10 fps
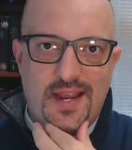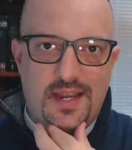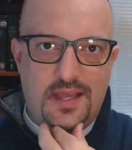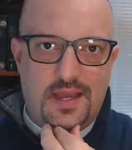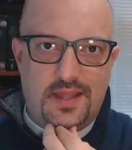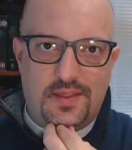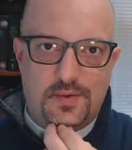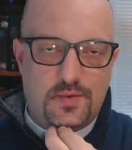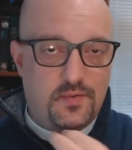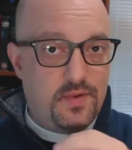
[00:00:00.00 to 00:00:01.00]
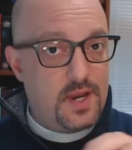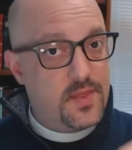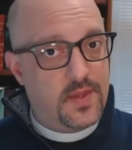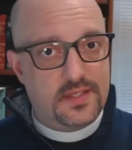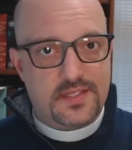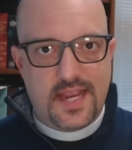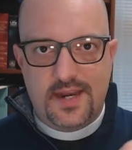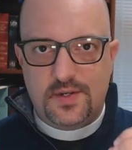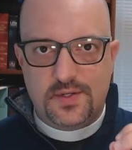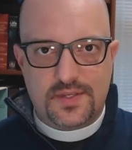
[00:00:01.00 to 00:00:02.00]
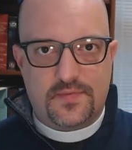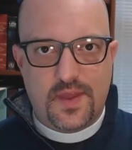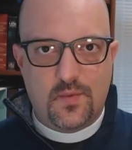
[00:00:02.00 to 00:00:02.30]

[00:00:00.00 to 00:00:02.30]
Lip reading: very thin sandals if they